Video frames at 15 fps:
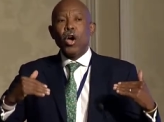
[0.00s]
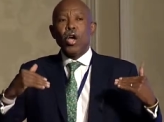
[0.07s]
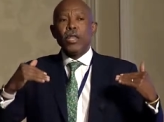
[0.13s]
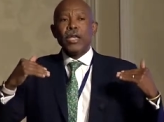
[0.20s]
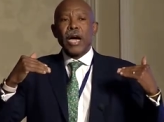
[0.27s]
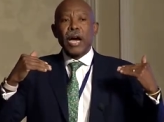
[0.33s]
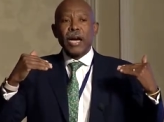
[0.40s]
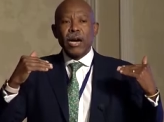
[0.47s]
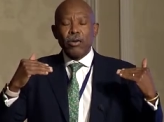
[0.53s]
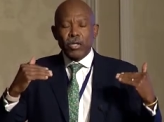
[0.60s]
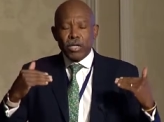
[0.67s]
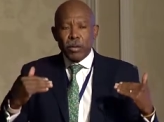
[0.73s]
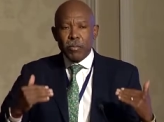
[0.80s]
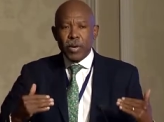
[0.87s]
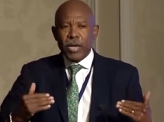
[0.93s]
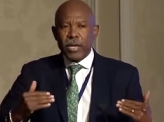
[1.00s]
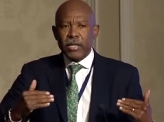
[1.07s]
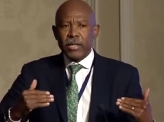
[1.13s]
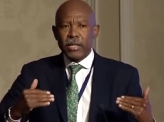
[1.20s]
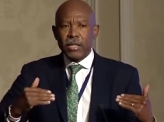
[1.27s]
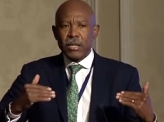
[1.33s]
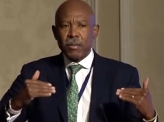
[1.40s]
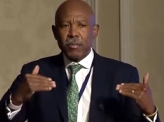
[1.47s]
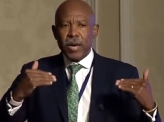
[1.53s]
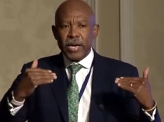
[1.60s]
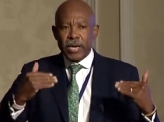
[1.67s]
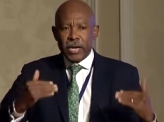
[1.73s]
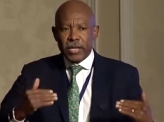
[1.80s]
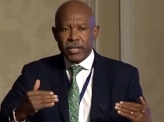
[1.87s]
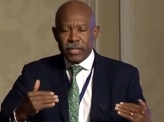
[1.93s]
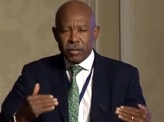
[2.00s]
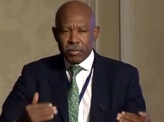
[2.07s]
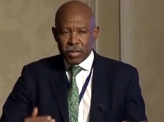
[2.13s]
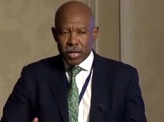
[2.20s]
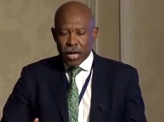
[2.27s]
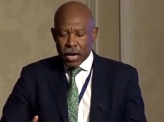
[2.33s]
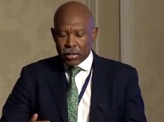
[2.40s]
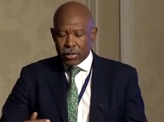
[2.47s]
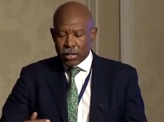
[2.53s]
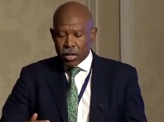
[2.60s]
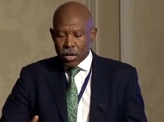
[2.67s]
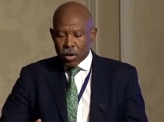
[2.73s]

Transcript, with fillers: the accountability mechanisms, thus,